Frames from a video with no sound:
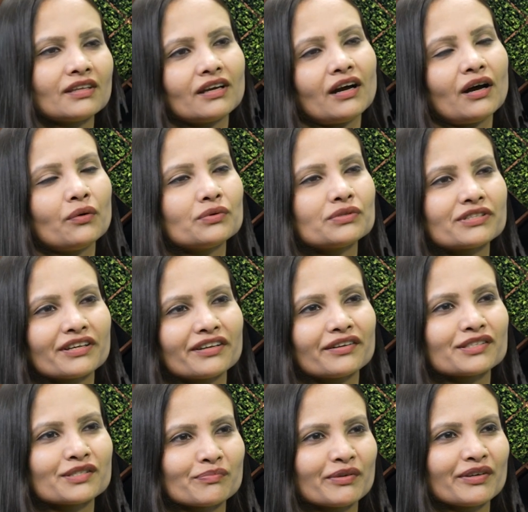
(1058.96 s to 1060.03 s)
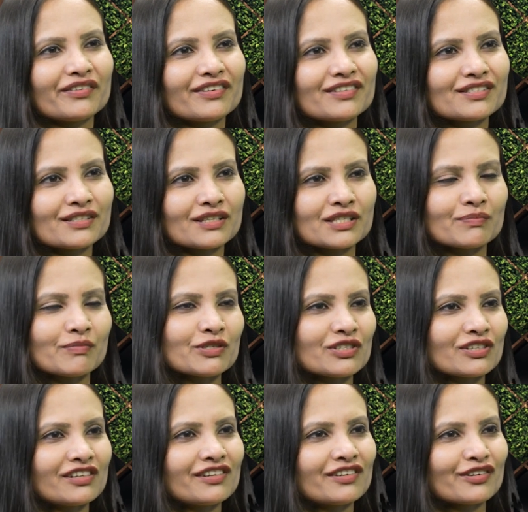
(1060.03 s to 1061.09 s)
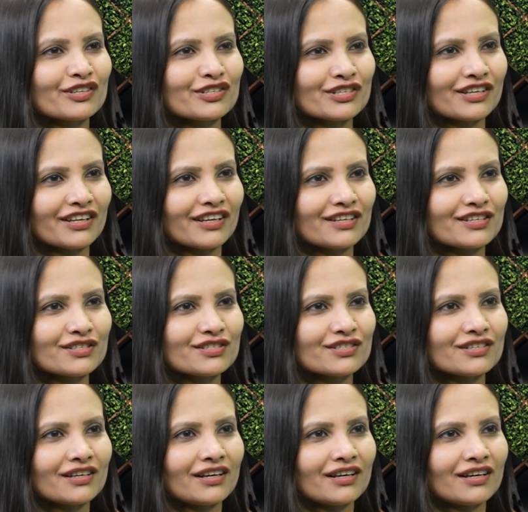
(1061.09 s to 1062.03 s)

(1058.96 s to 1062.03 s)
How was their experience, especially in Rishikesh,